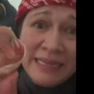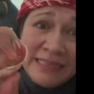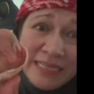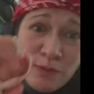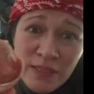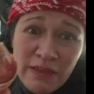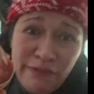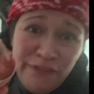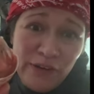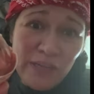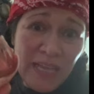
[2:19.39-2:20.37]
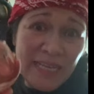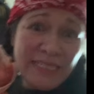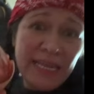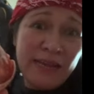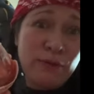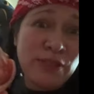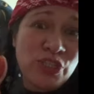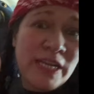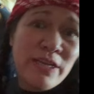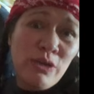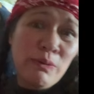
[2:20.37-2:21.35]
This was a fertilized egg. What
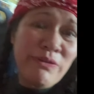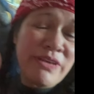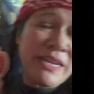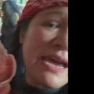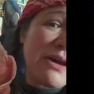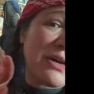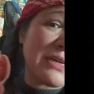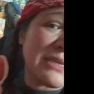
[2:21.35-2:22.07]
should I do with it now?